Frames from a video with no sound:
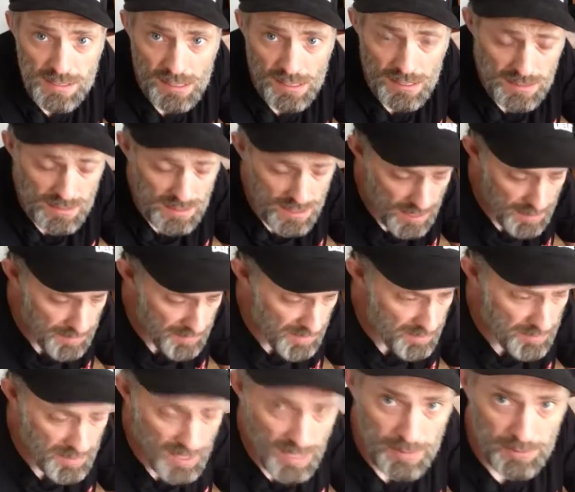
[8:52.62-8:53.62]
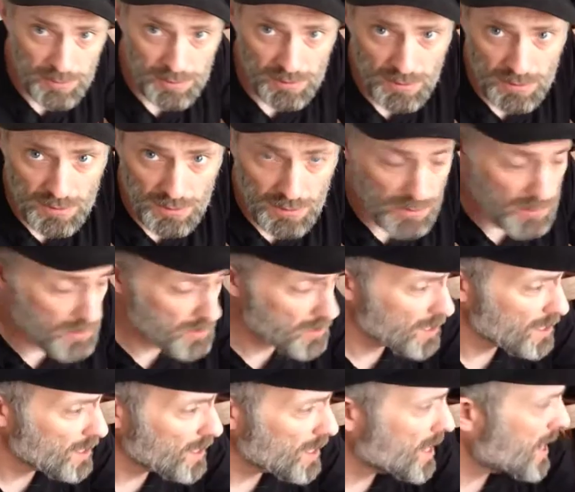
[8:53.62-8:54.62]
things that I'm gonna be able to do,
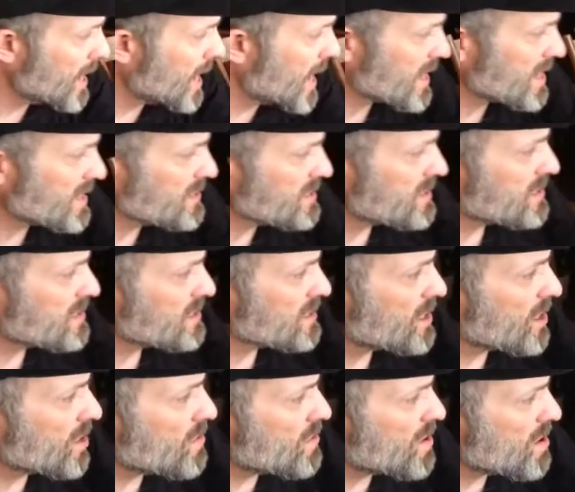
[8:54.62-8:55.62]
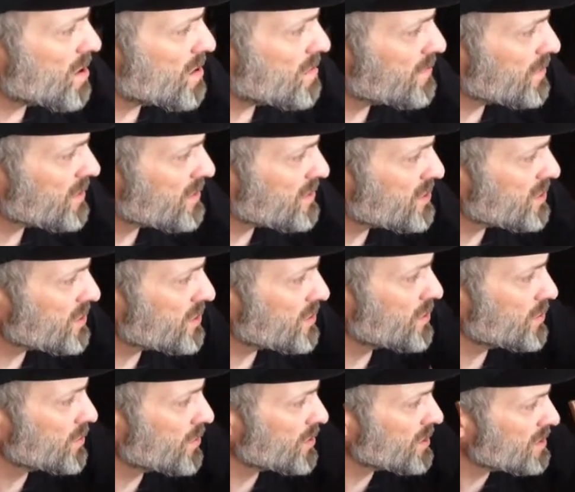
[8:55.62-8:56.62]
I can just go over
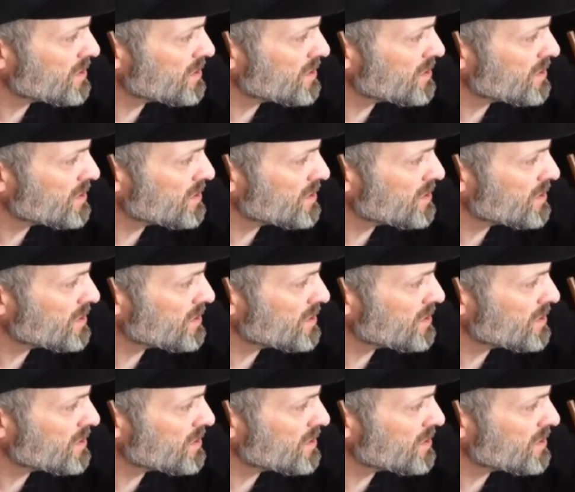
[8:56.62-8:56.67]
to